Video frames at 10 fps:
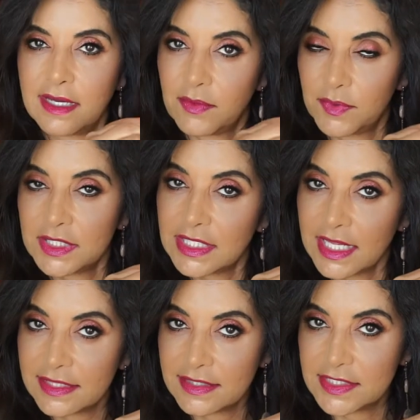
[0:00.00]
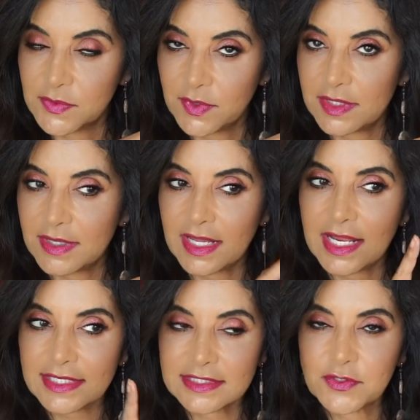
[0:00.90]
I really like this one. I'd
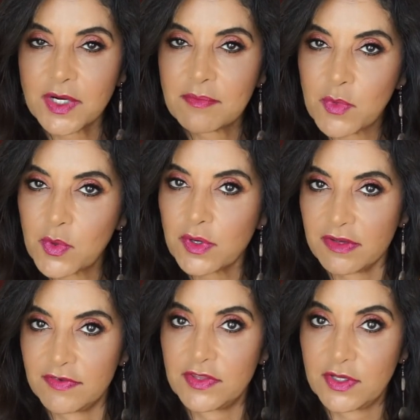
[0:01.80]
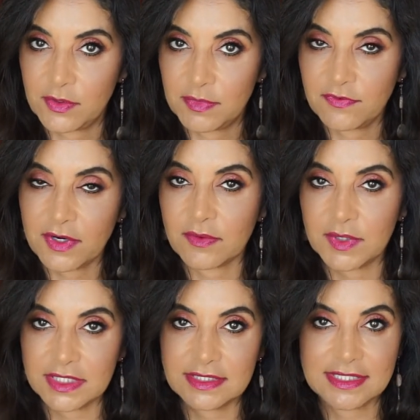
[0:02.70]
like to try more of it though before I
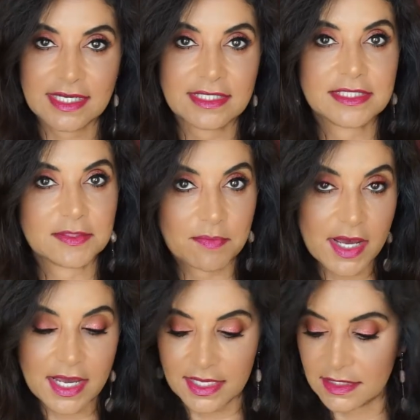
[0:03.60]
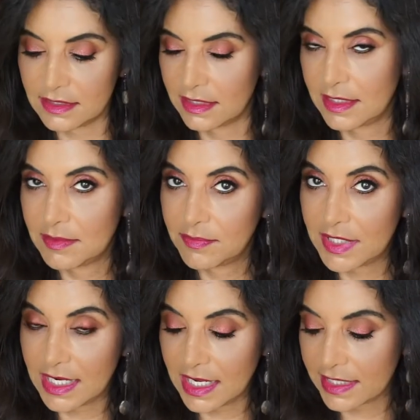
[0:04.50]
really decide to buy it,
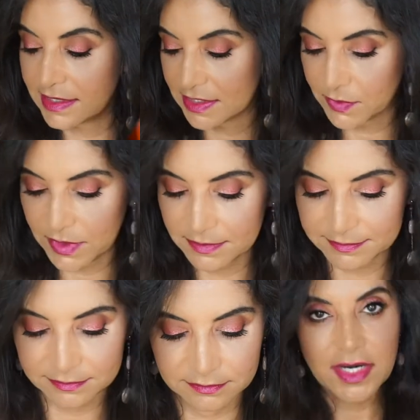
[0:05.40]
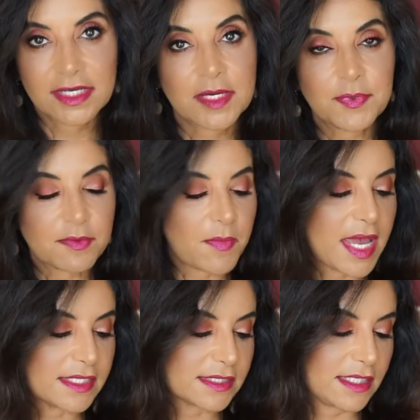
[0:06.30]
but I like this one. All right, a couple of
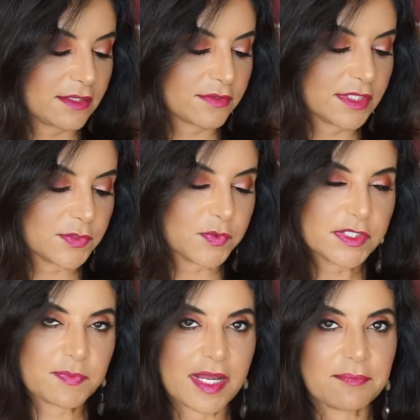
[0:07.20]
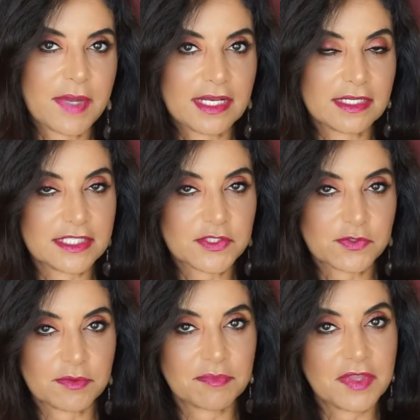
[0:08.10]
masks here. This one is by May
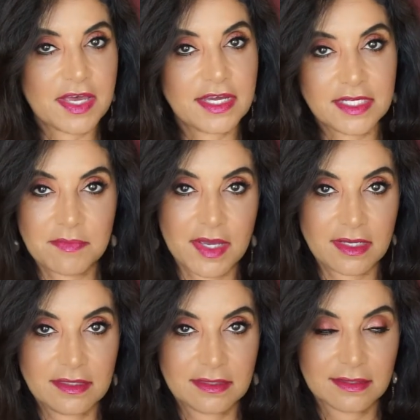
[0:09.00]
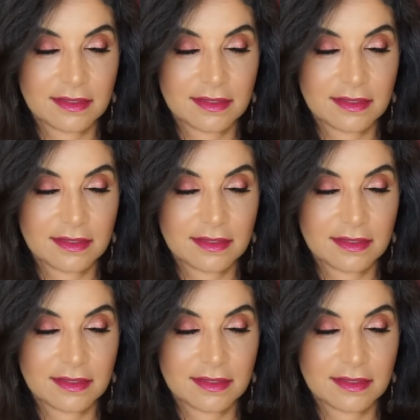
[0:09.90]
Lindstrom, the Honey Mud.